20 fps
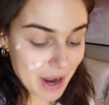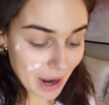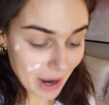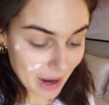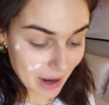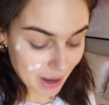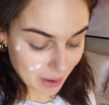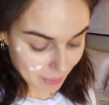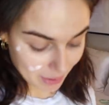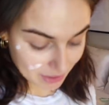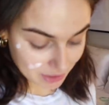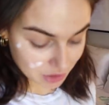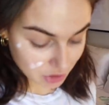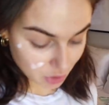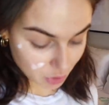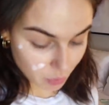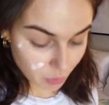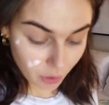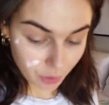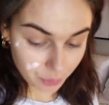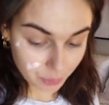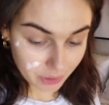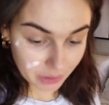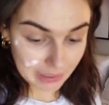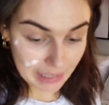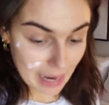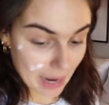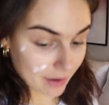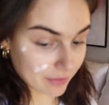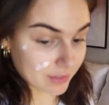I do
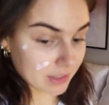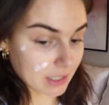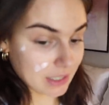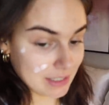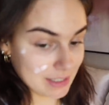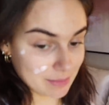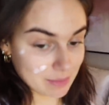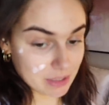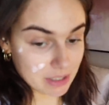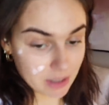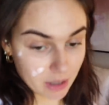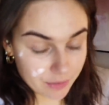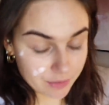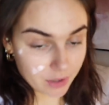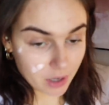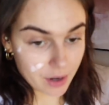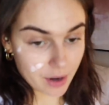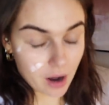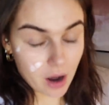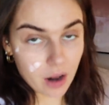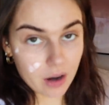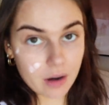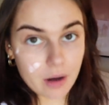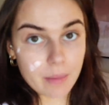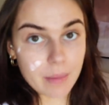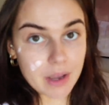really have to get some stuff done on